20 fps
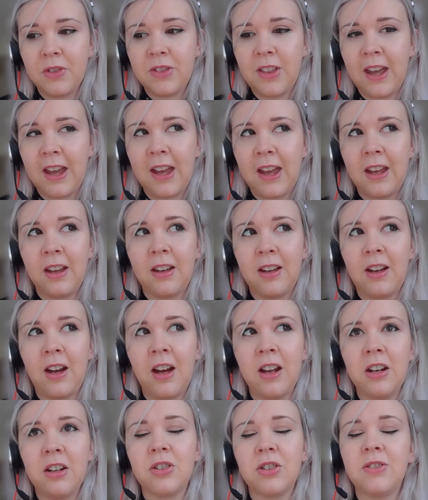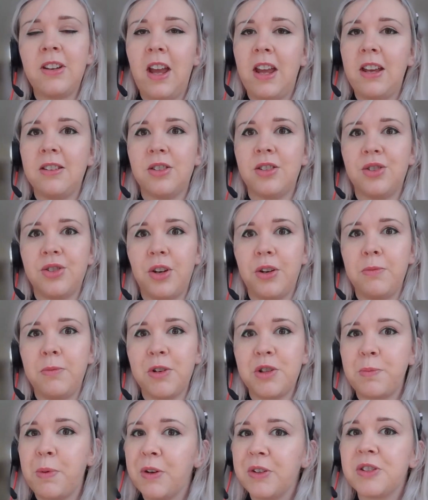they kind of create so
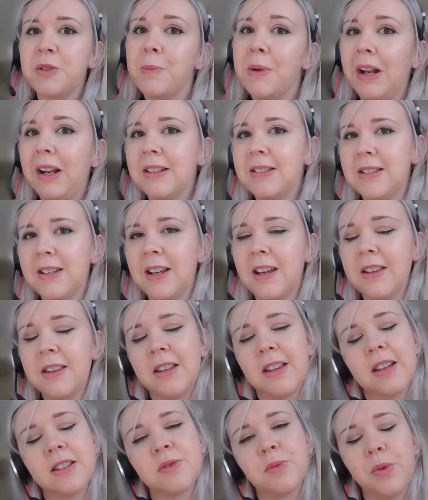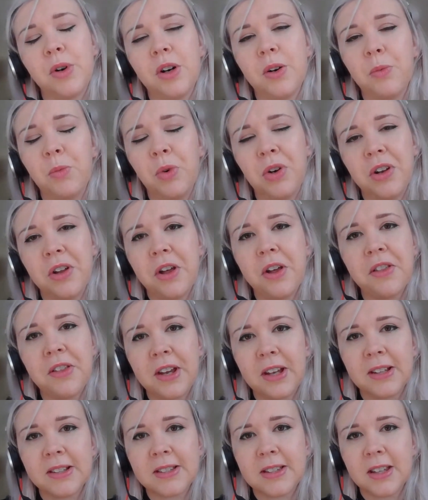much possibility. I think that's one of the
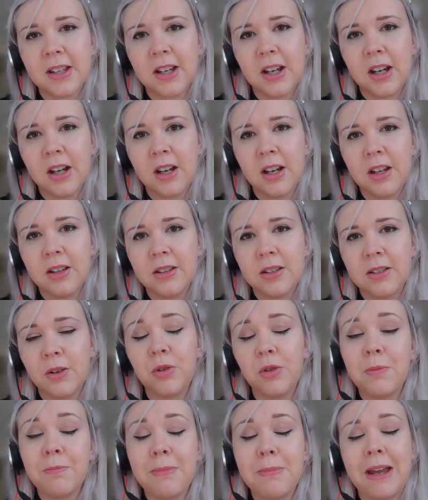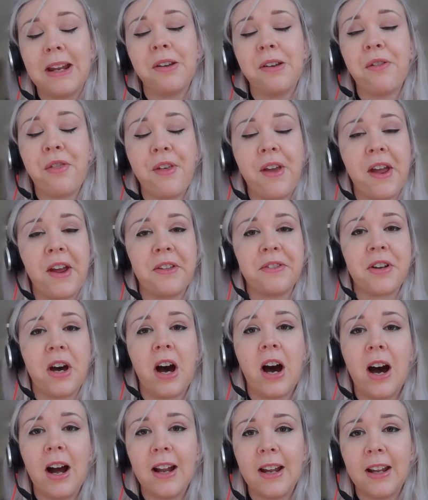things or the main thing
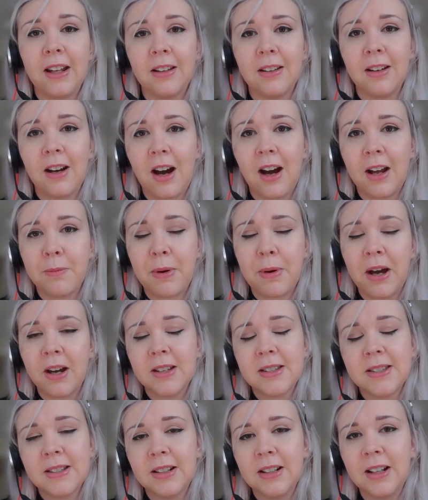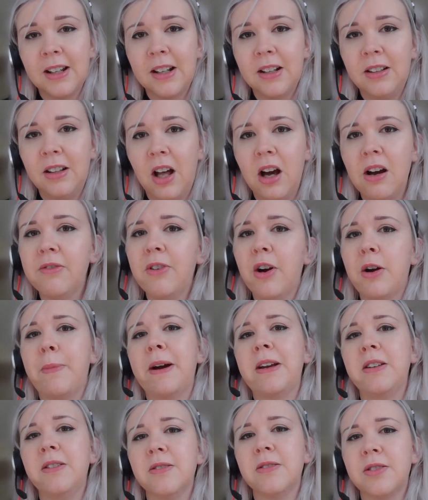that I personally love
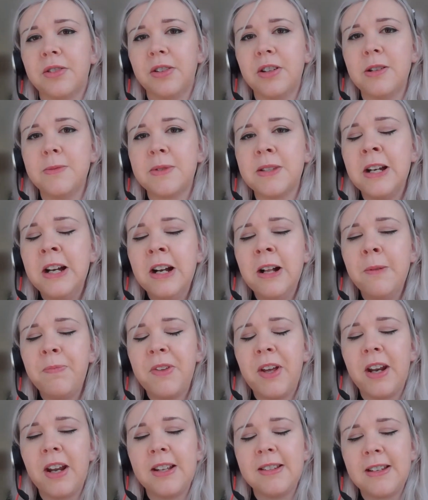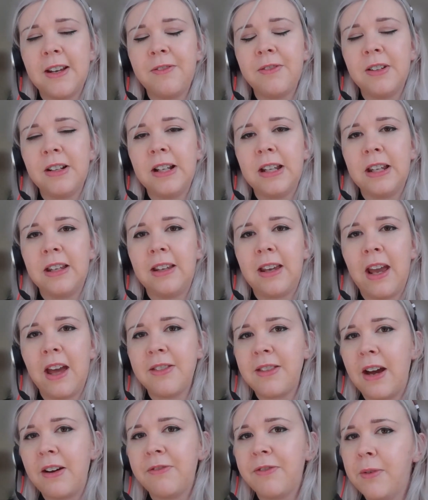about user groups, and I definitely
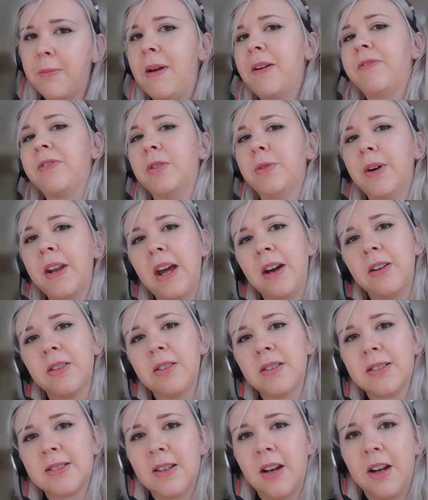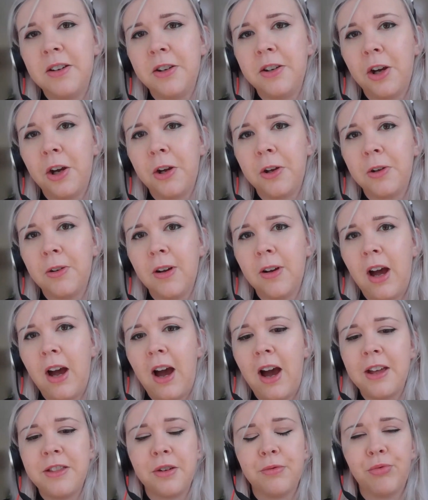get that from everyone else I know
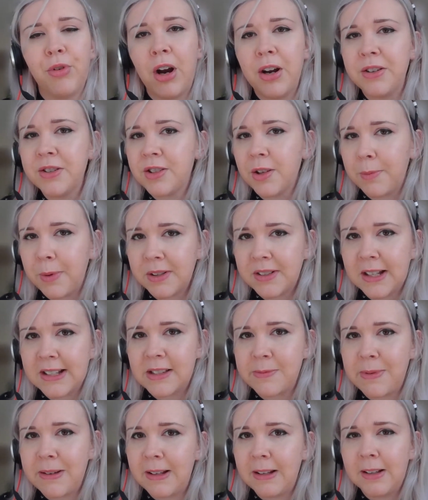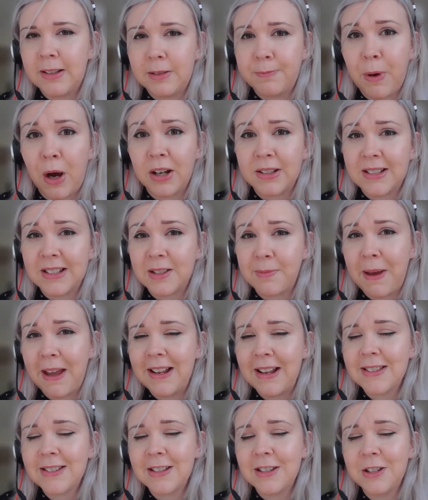either runs or
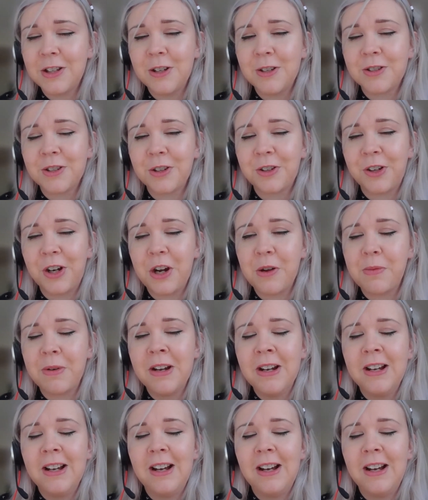participates in a user group,